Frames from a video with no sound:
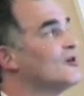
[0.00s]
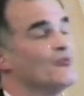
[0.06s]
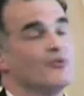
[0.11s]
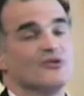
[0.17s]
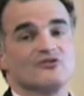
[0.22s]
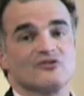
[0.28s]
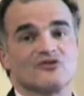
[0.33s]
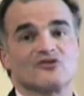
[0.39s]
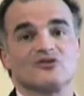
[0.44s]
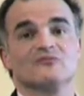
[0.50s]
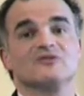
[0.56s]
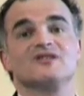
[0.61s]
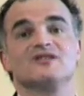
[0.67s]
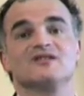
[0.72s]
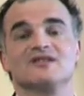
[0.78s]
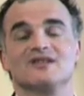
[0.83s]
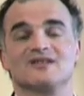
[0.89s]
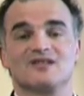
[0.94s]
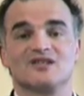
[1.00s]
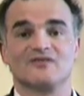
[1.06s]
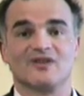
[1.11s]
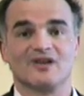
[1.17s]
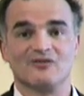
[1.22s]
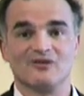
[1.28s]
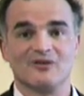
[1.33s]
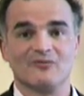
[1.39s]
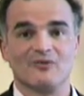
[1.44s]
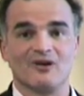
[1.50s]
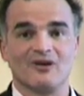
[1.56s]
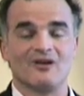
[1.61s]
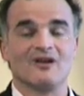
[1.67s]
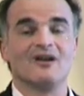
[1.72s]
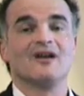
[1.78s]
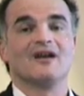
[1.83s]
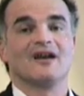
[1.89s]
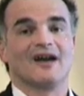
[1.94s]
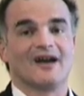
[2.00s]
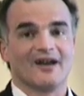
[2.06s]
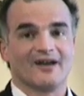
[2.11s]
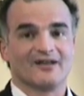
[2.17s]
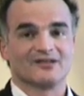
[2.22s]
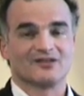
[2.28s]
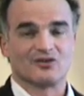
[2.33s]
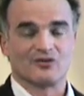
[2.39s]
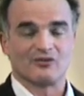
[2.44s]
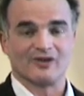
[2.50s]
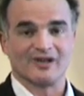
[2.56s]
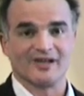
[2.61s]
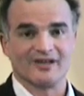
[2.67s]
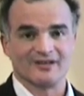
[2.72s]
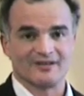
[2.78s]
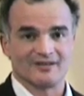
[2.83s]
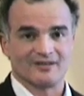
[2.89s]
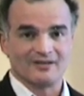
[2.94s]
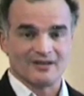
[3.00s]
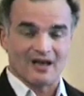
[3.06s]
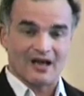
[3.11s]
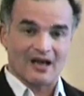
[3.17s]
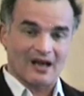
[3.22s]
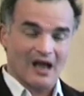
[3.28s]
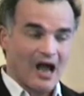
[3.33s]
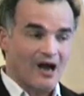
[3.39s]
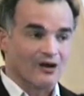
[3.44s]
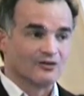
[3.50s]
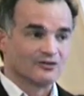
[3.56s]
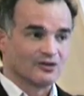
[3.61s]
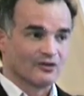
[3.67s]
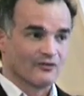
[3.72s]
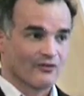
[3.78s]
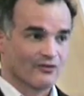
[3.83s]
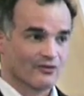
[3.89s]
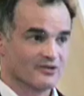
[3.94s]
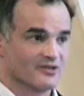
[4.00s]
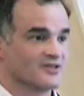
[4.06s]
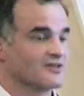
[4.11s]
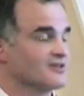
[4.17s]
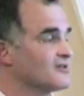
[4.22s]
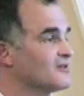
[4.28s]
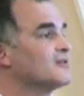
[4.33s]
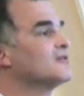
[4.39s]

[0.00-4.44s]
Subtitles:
open source community that is valuable and create out of those